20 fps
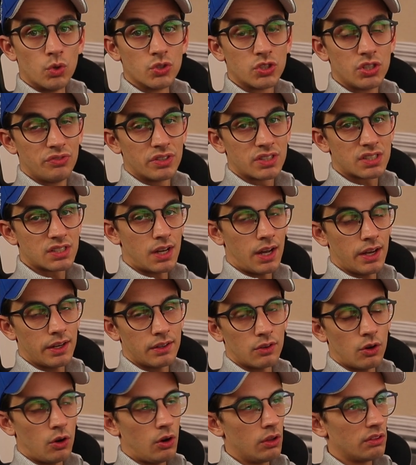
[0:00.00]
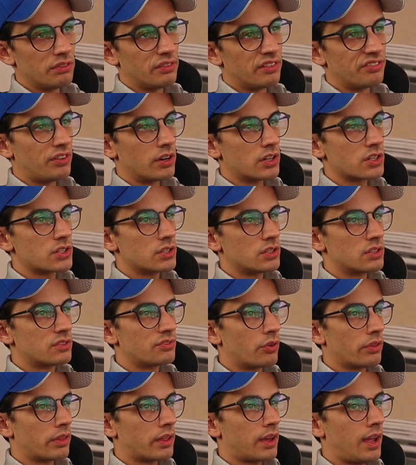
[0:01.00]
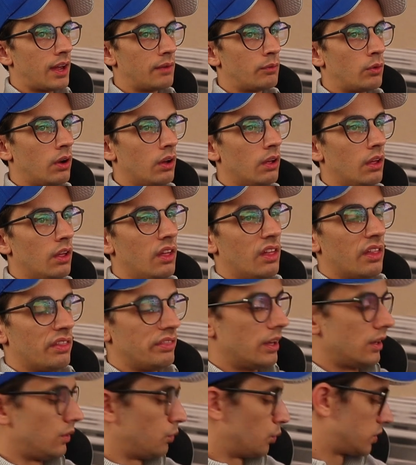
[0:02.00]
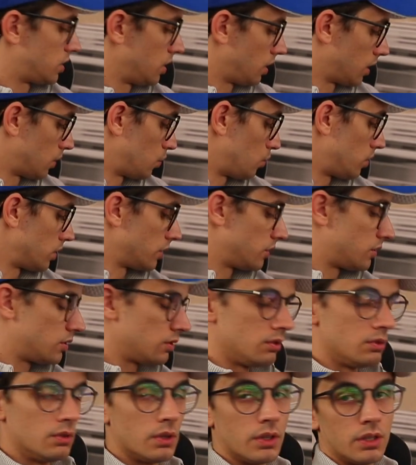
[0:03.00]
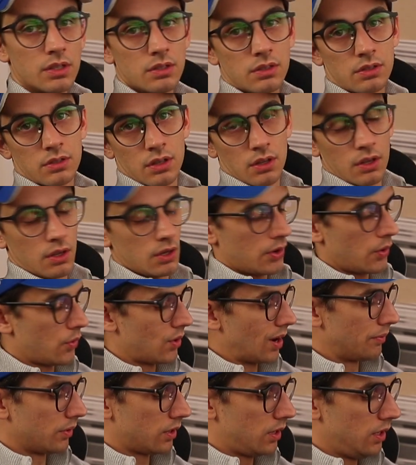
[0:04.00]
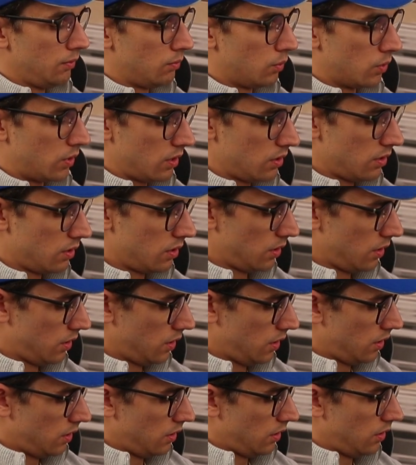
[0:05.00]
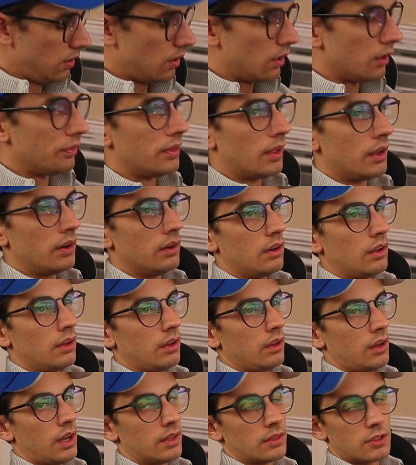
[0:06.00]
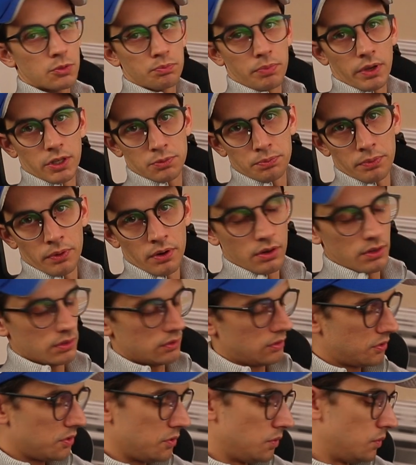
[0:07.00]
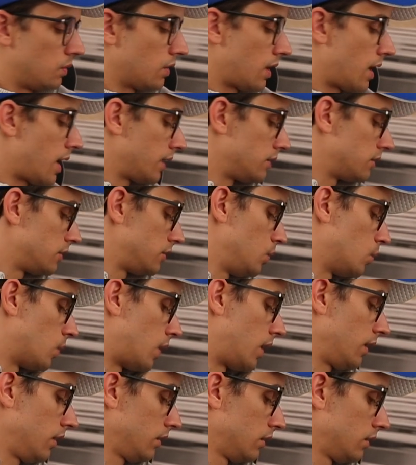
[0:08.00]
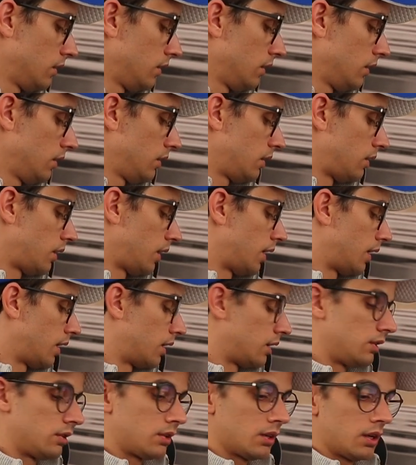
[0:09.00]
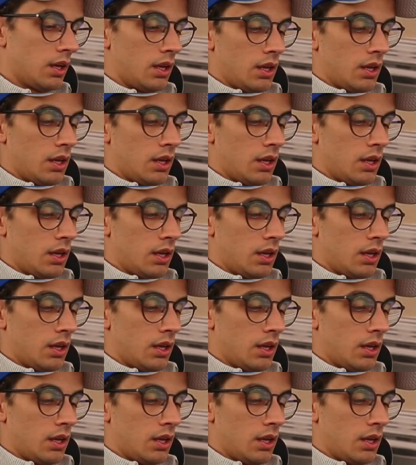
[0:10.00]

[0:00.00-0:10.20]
Once you've assigned all of the functions for the camera, then what you're gonna wanna do is grab your keyboard and then hit the spacebar to hide the UI. And